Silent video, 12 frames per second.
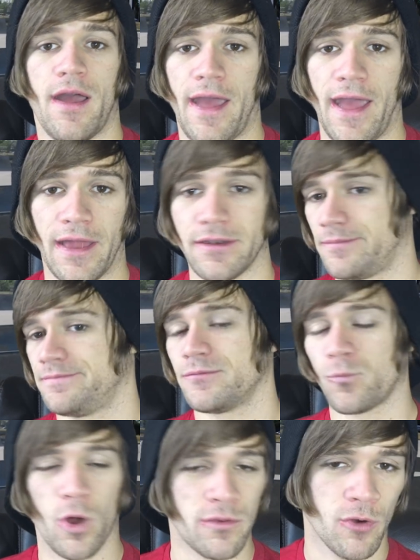And
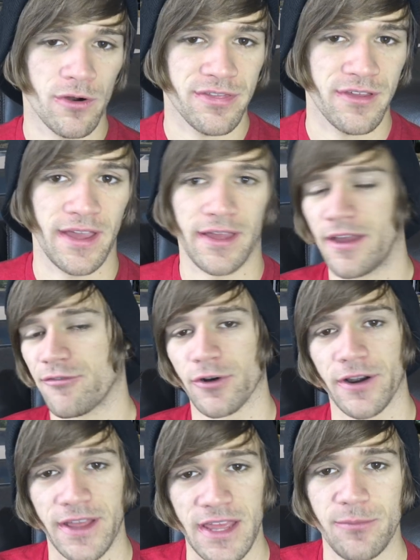one more thing, if we're
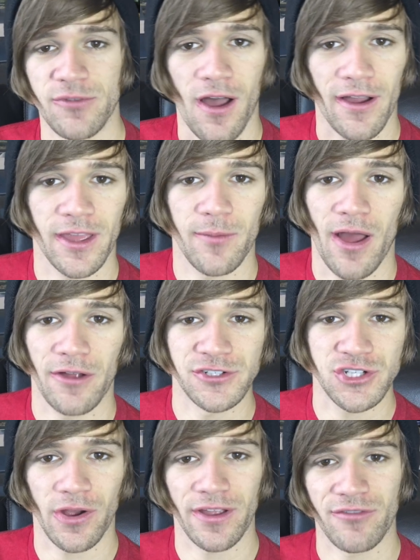going to keep talking about
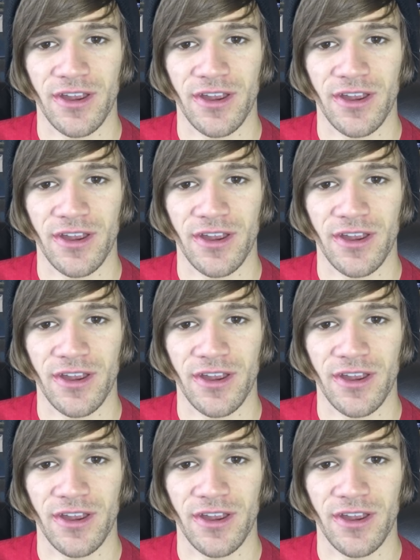enjoying